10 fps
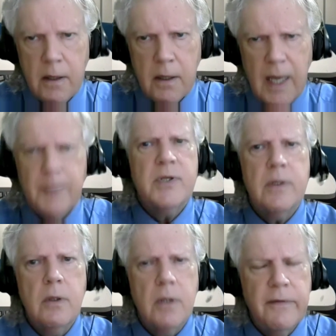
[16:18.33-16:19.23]

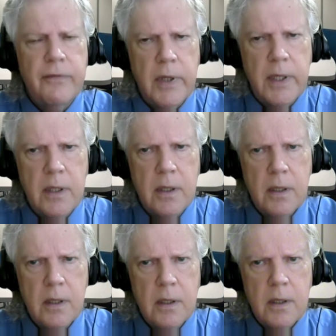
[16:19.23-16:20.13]
absolutely free.
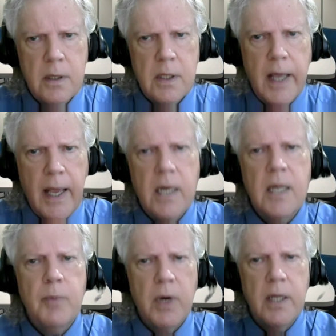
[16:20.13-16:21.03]

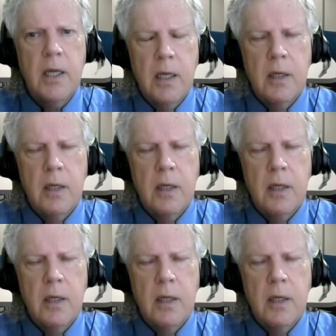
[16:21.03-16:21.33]
Anybody,